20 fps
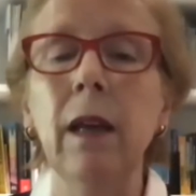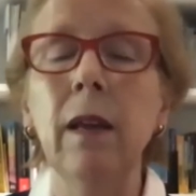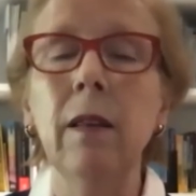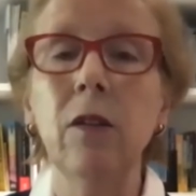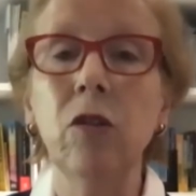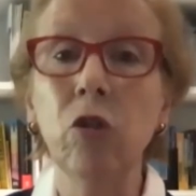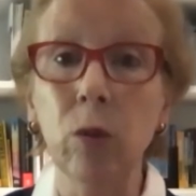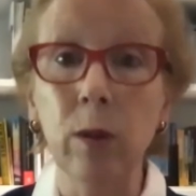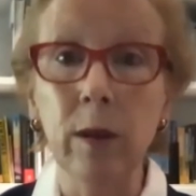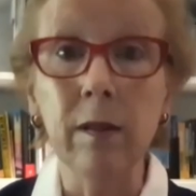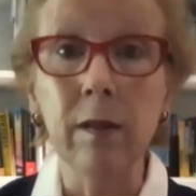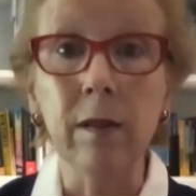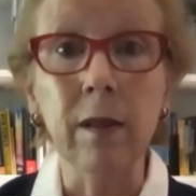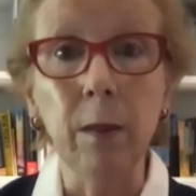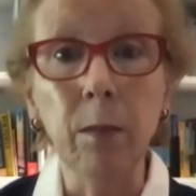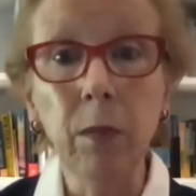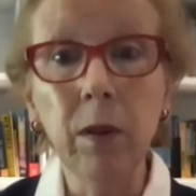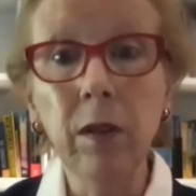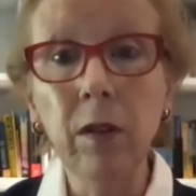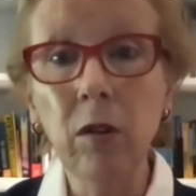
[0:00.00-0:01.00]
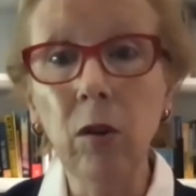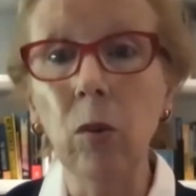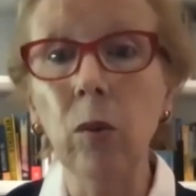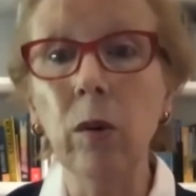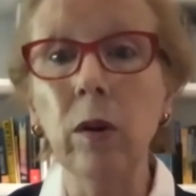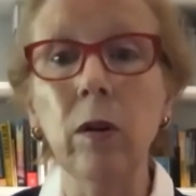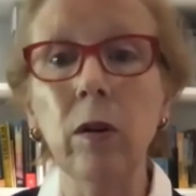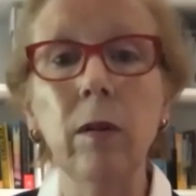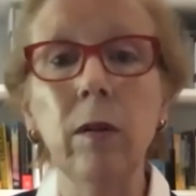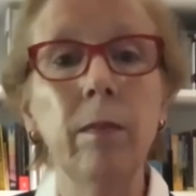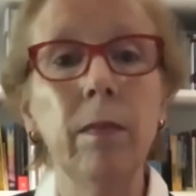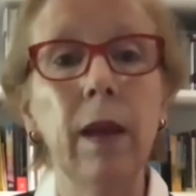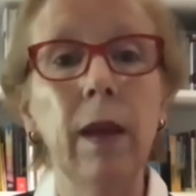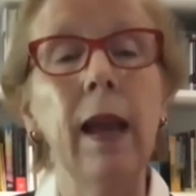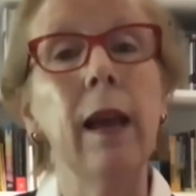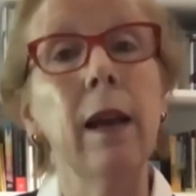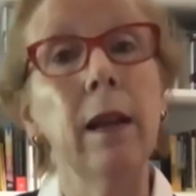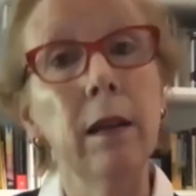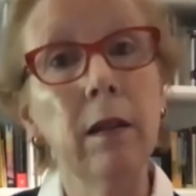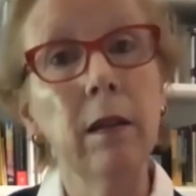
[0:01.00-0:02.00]
The choice is up to the donor
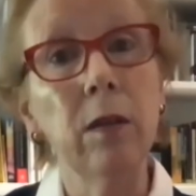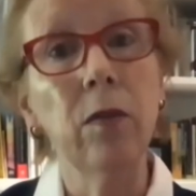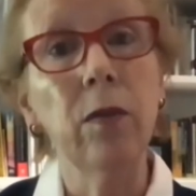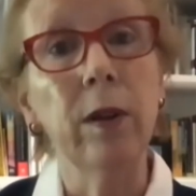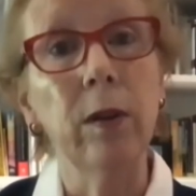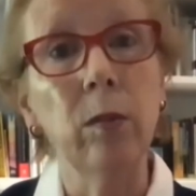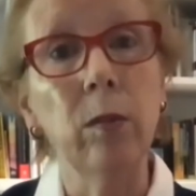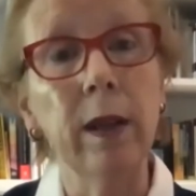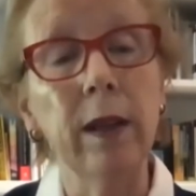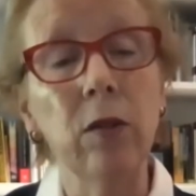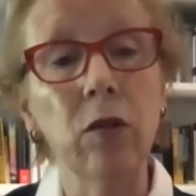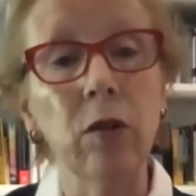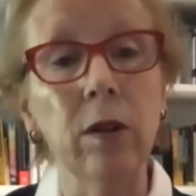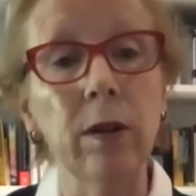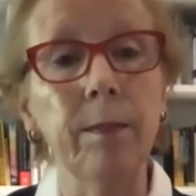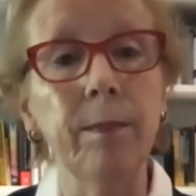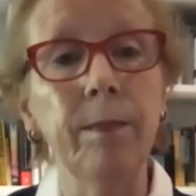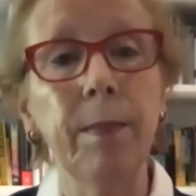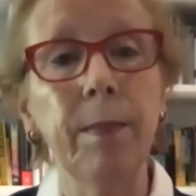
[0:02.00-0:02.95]
and to the foundation.